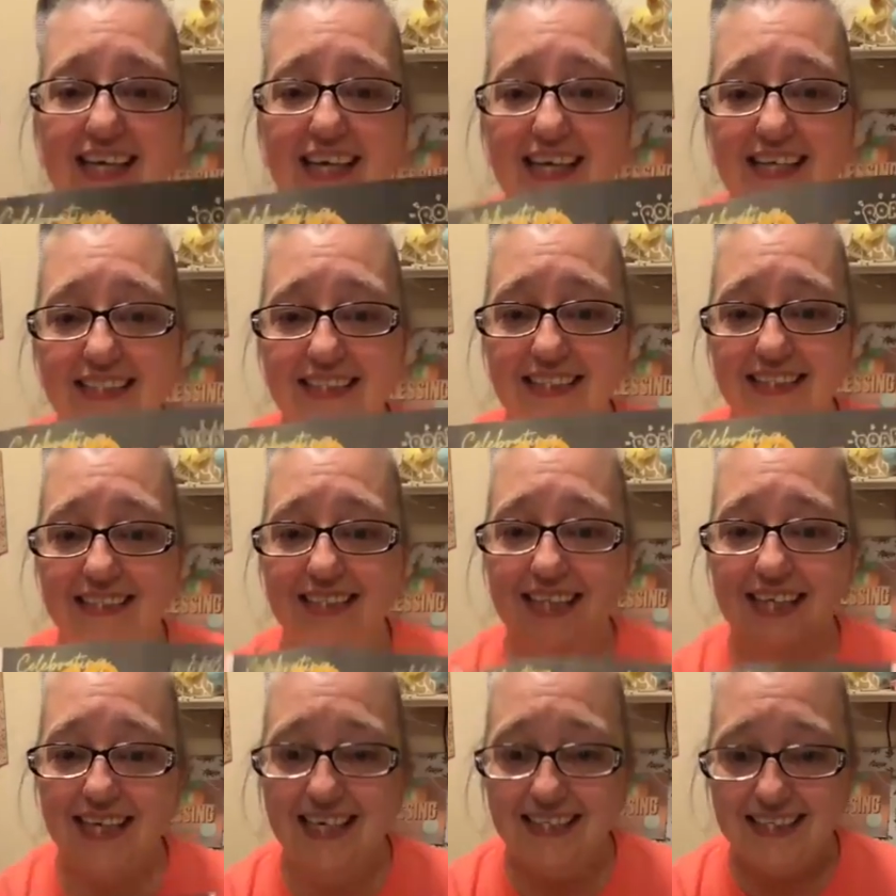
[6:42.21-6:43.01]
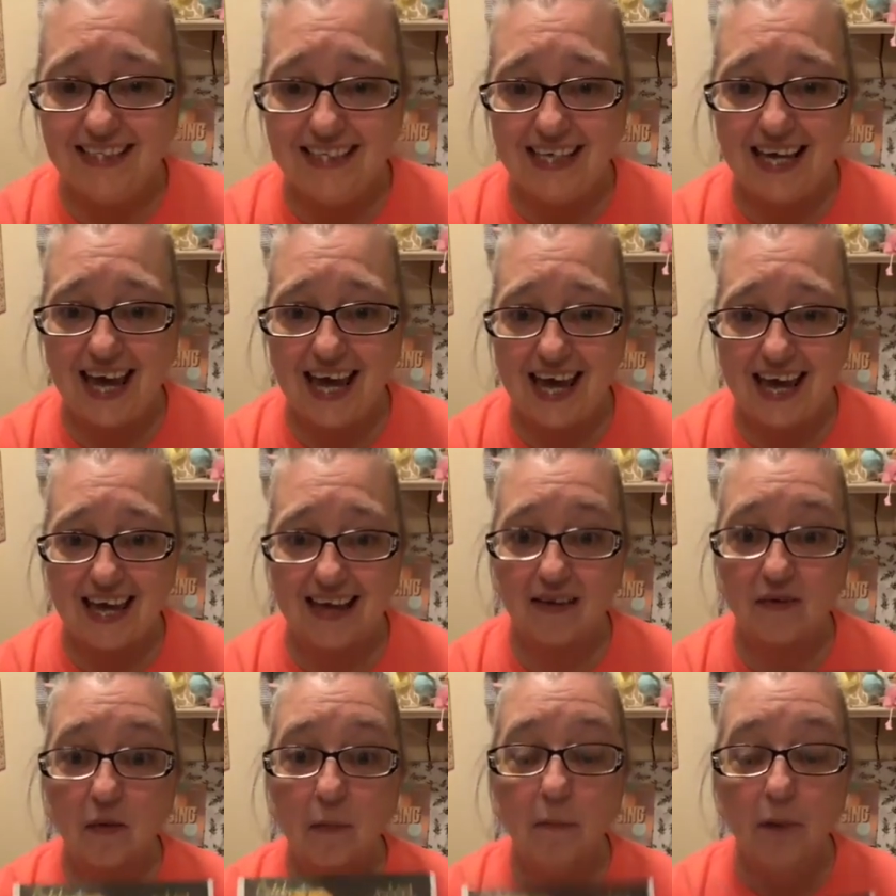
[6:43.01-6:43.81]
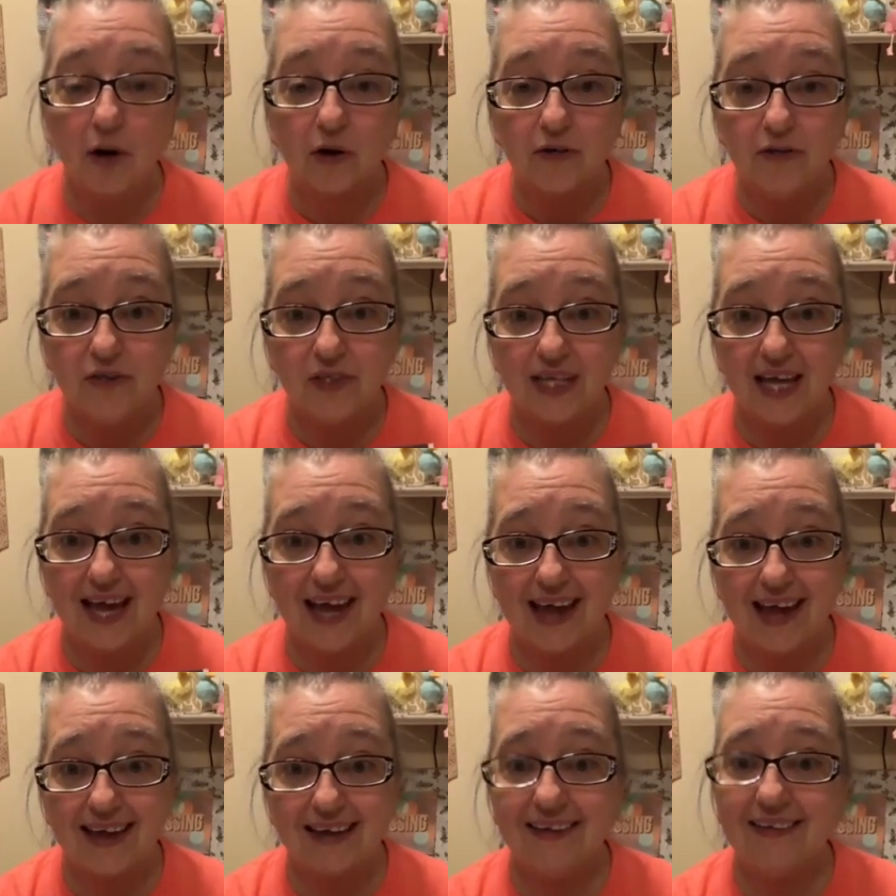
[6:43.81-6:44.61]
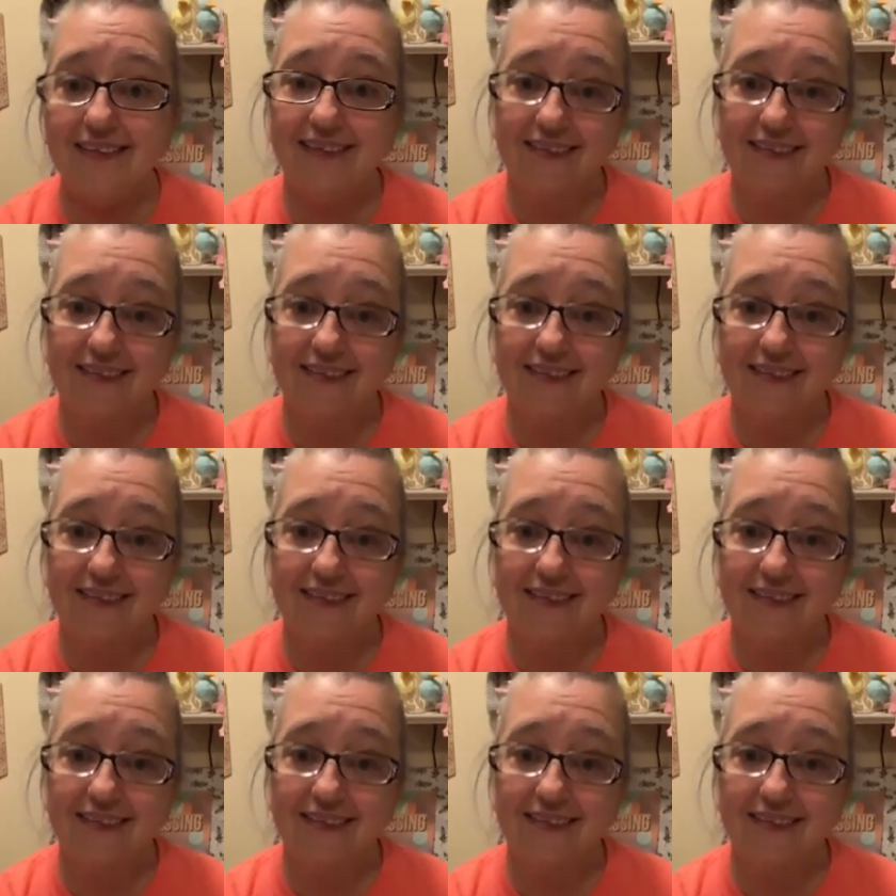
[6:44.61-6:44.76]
is a 10K birthday